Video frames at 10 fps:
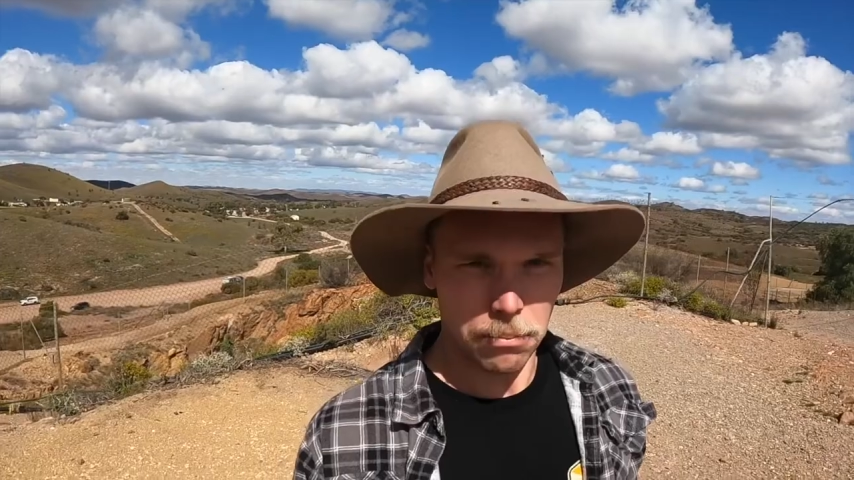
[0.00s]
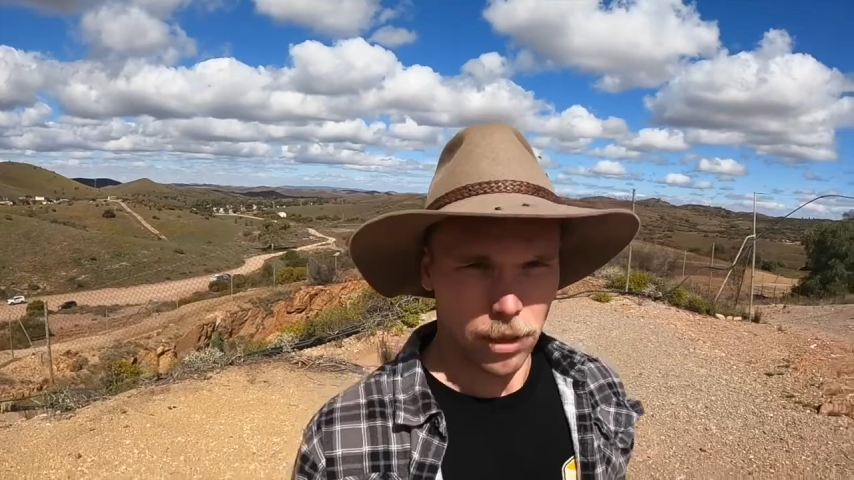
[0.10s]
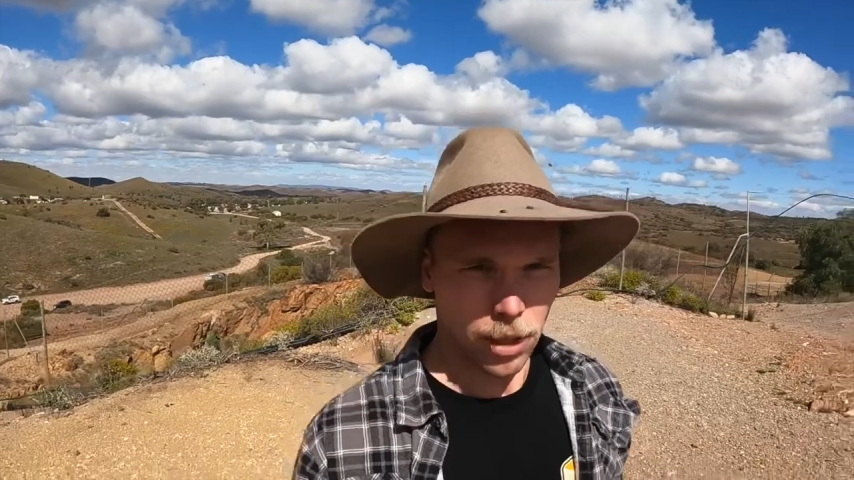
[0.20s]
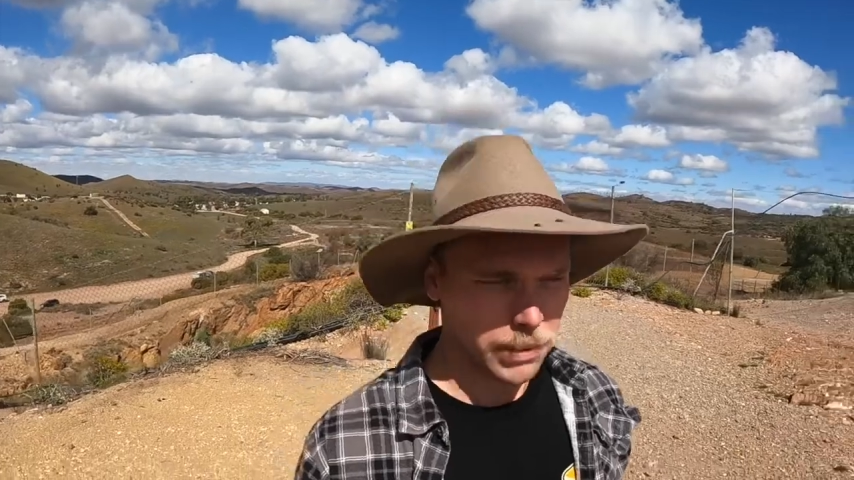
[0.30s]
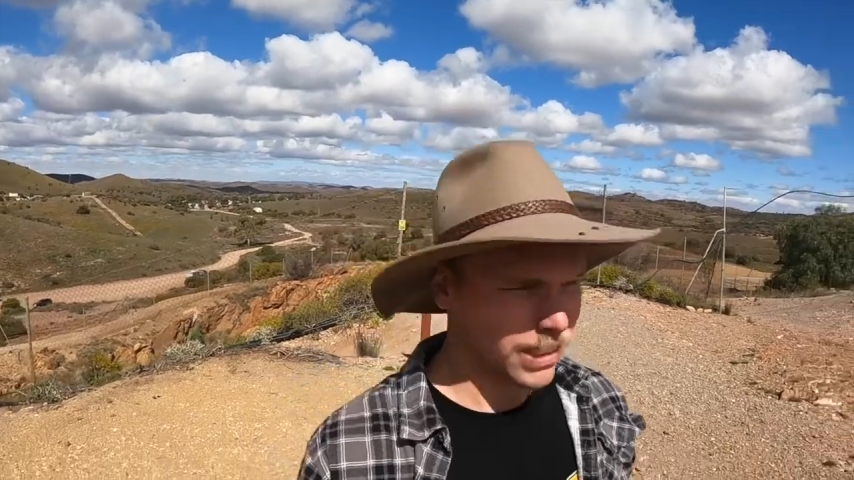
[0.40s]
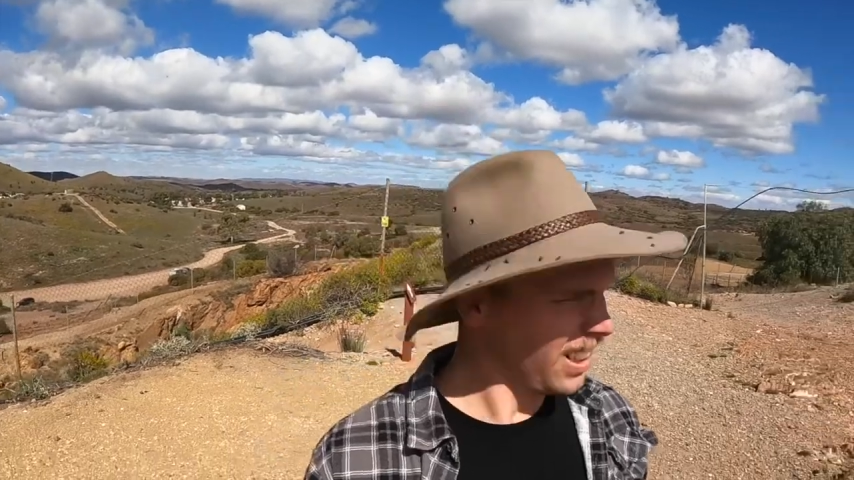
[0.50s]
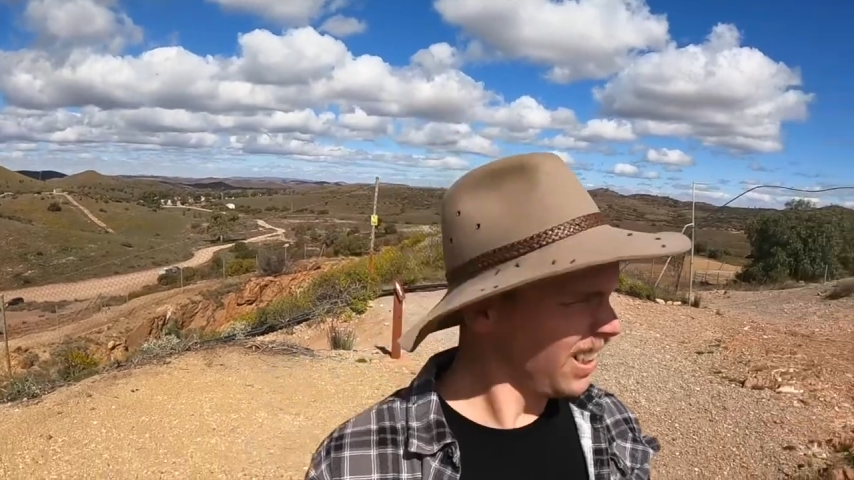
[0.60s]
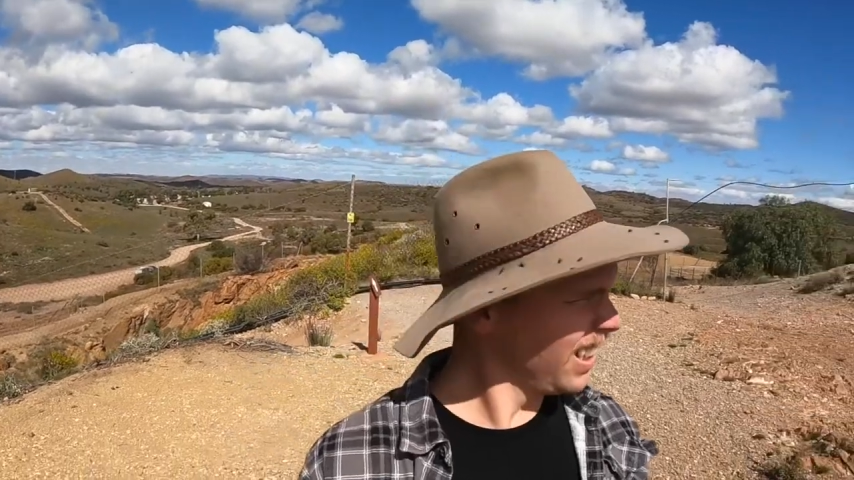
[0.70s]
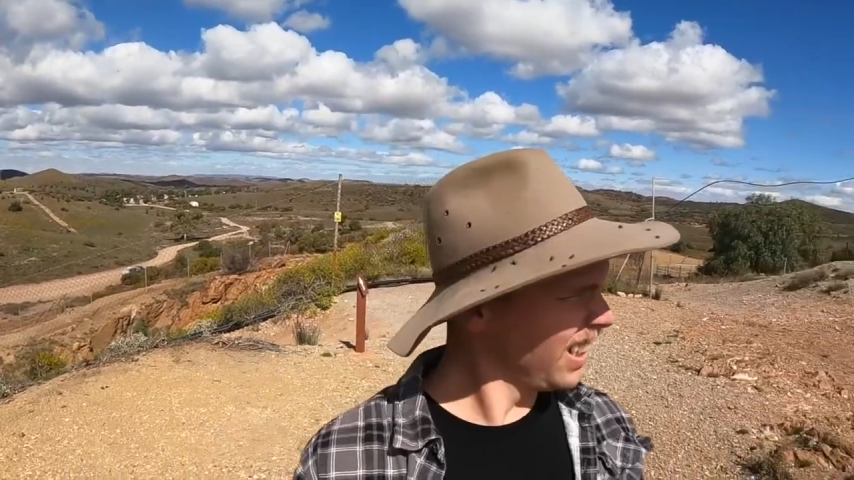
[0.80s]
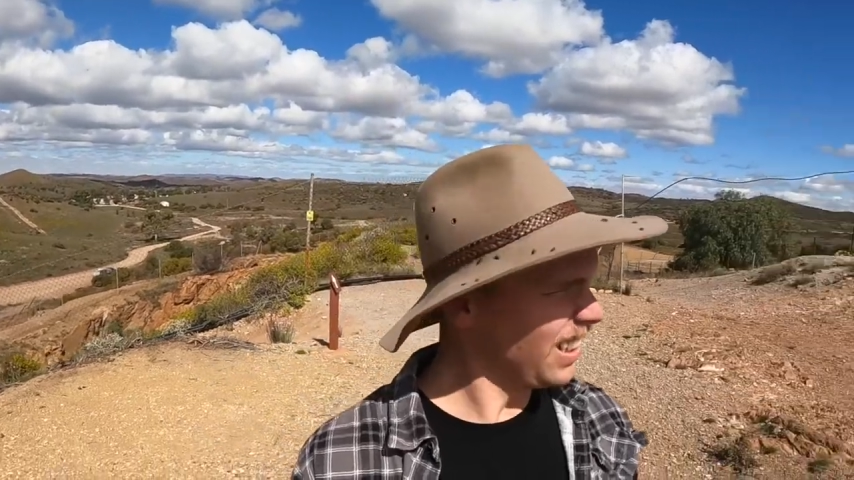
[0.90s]
at Blyman,
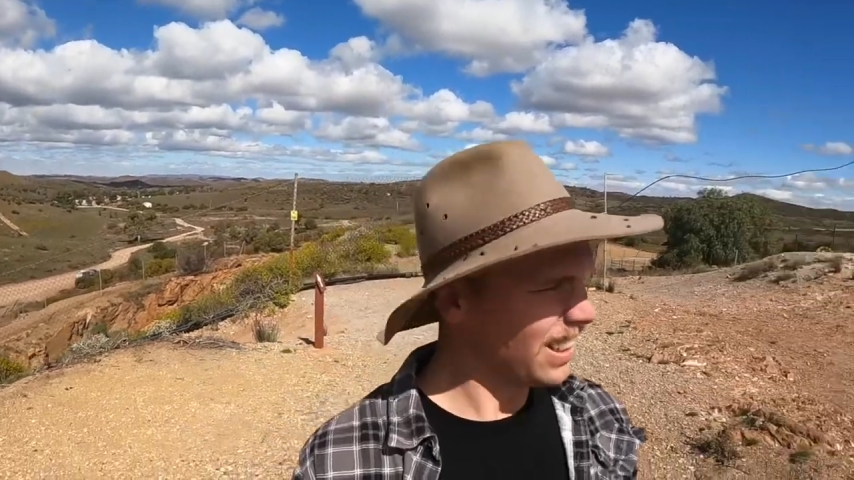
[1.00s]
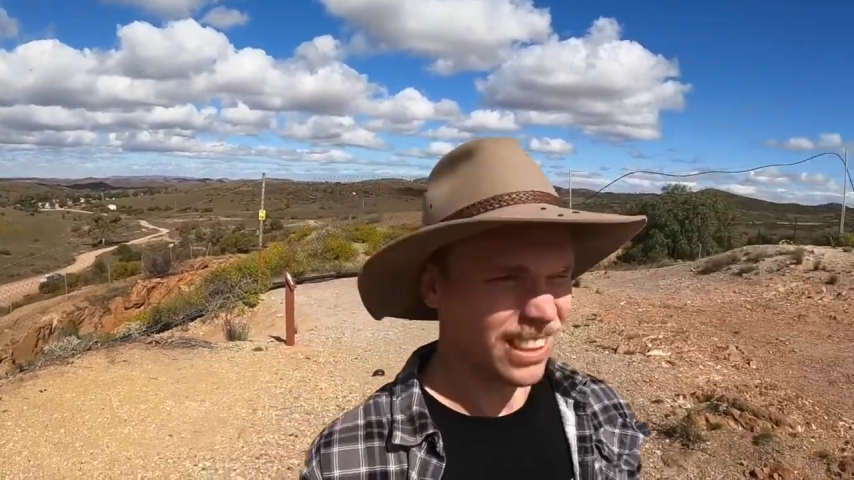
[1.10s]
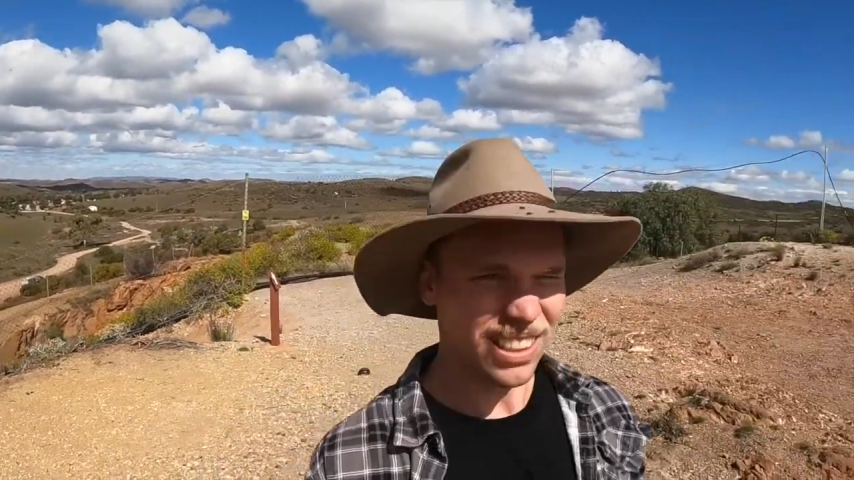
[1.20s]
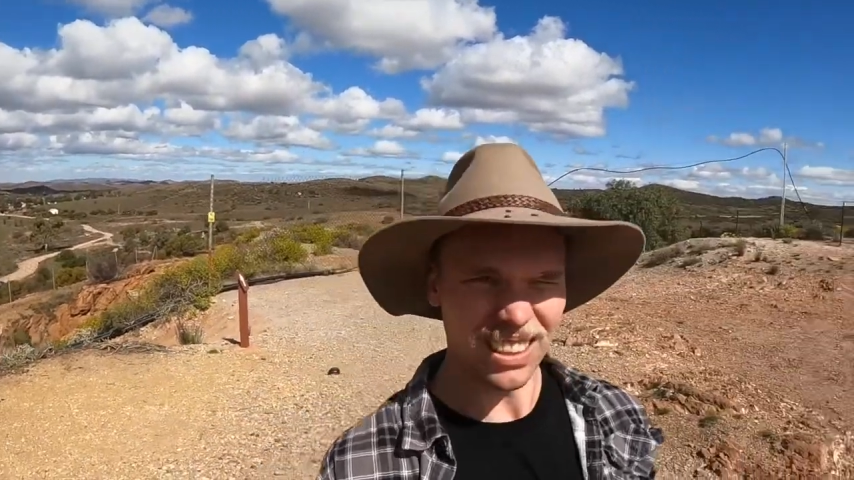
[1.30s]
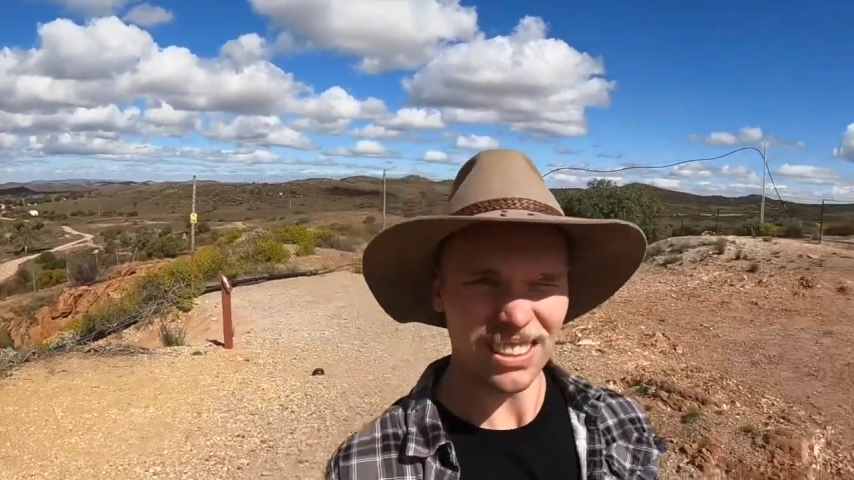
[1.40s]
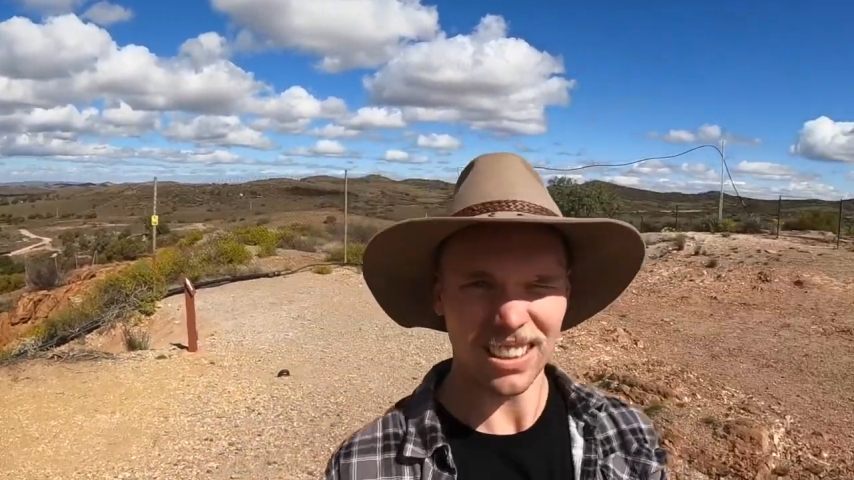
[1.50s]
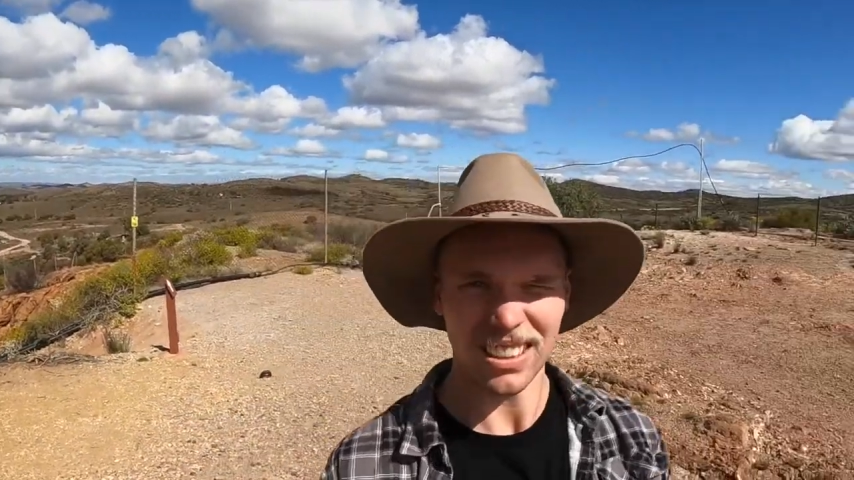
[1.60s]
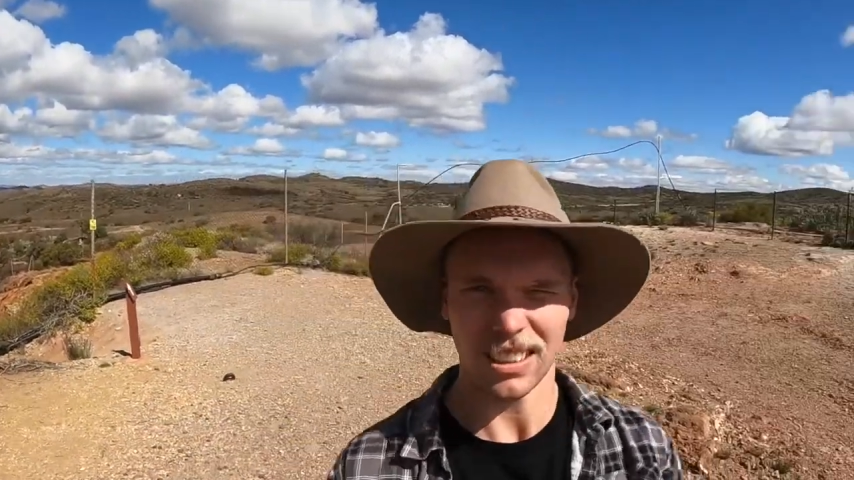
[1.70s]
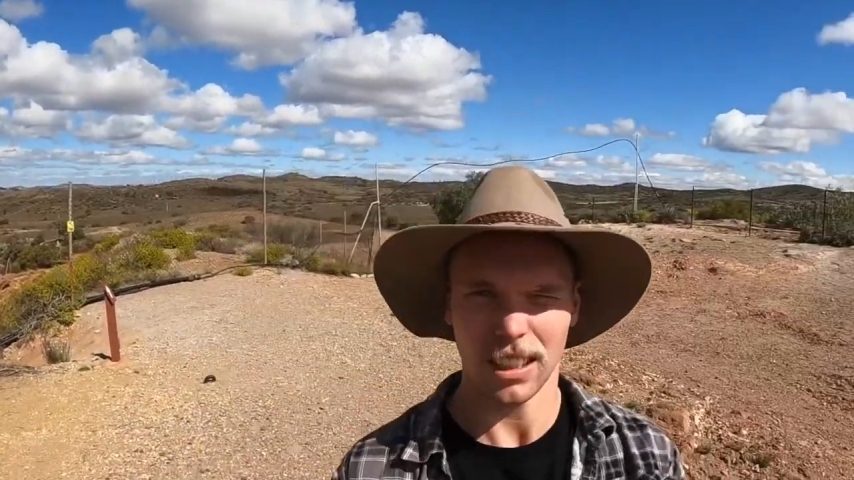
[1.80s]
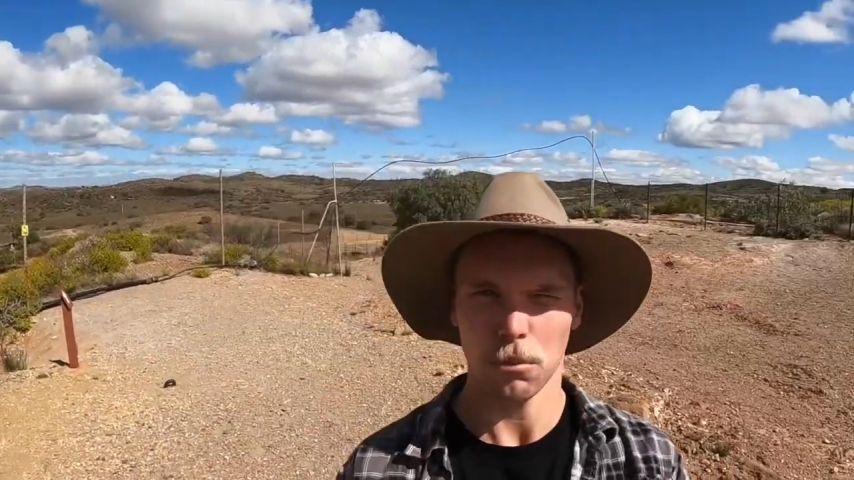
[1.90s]
so there's a